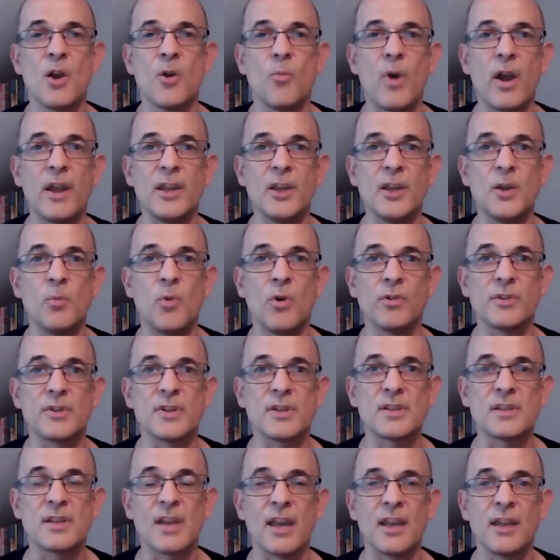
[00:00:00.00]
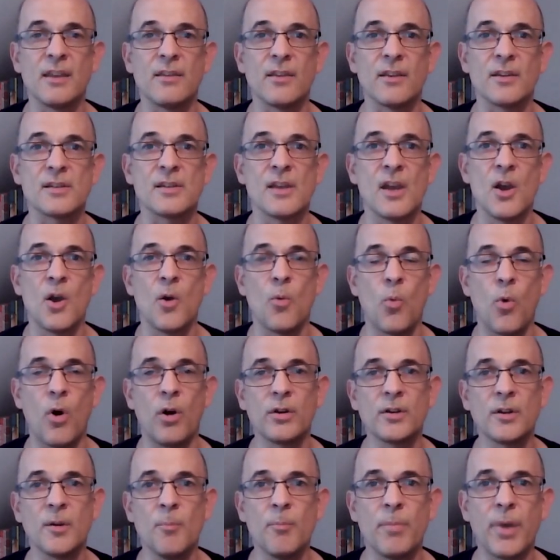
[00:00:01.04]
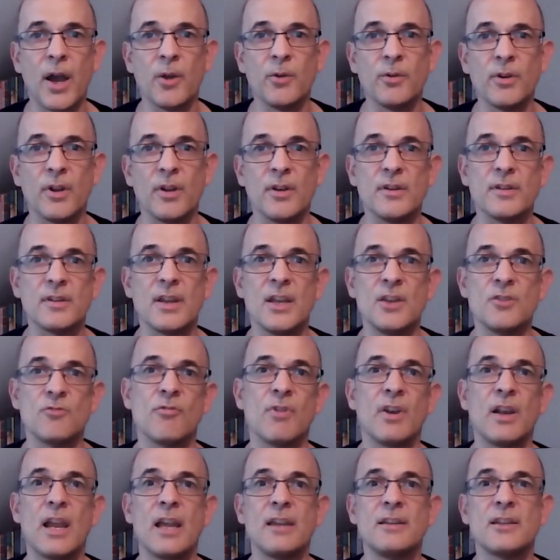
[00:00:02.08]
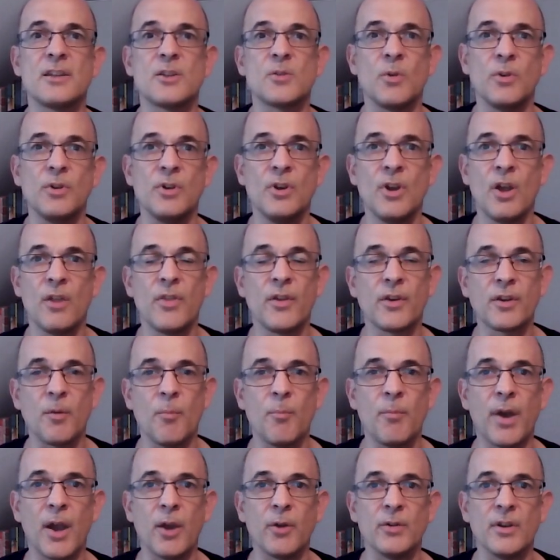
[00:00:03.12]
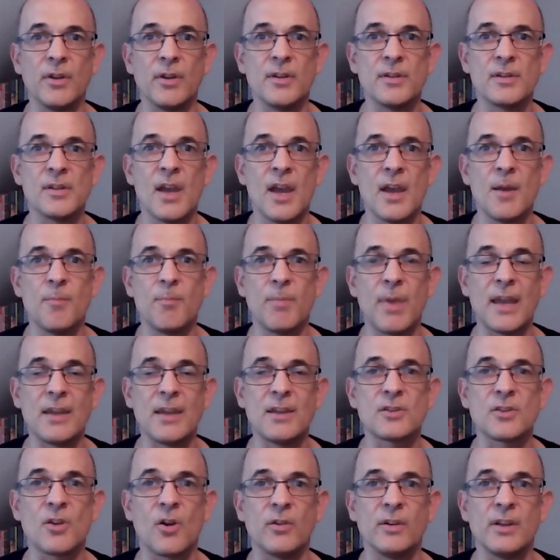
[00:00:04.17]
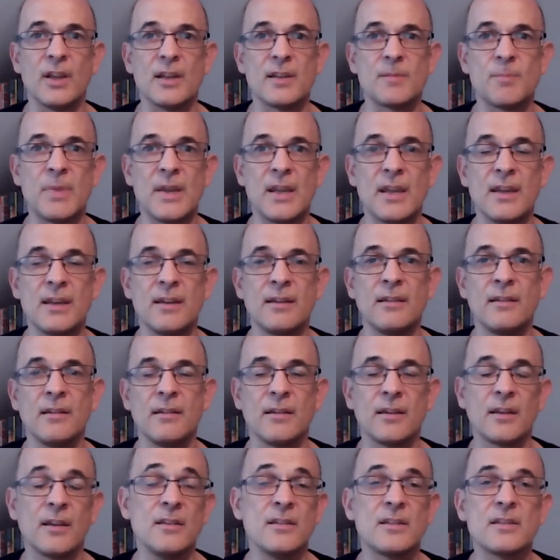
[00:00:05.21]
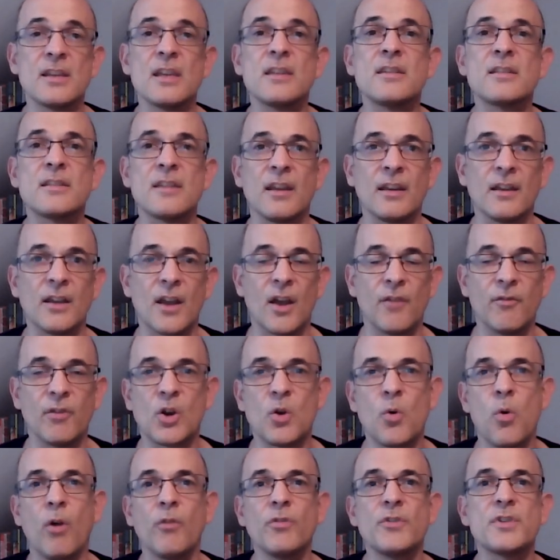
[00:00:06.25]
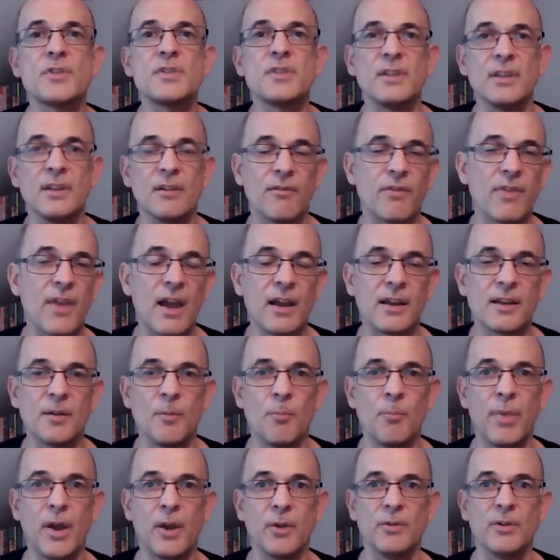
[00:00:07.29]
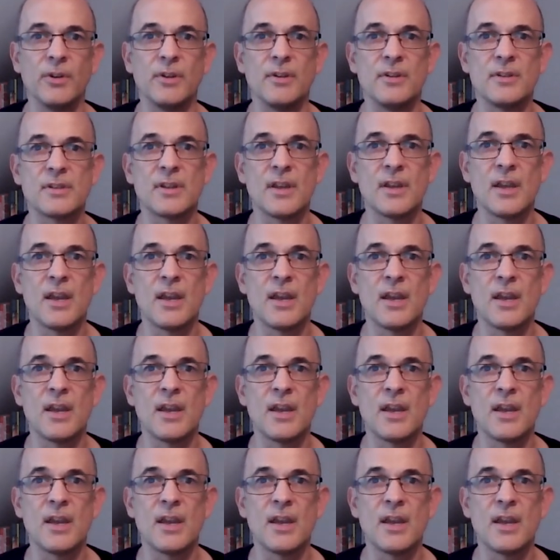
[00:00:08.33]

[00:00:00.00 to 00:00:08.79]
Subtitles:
where you want to say that one component is related to another component based on it being consisting of a quantity of that component.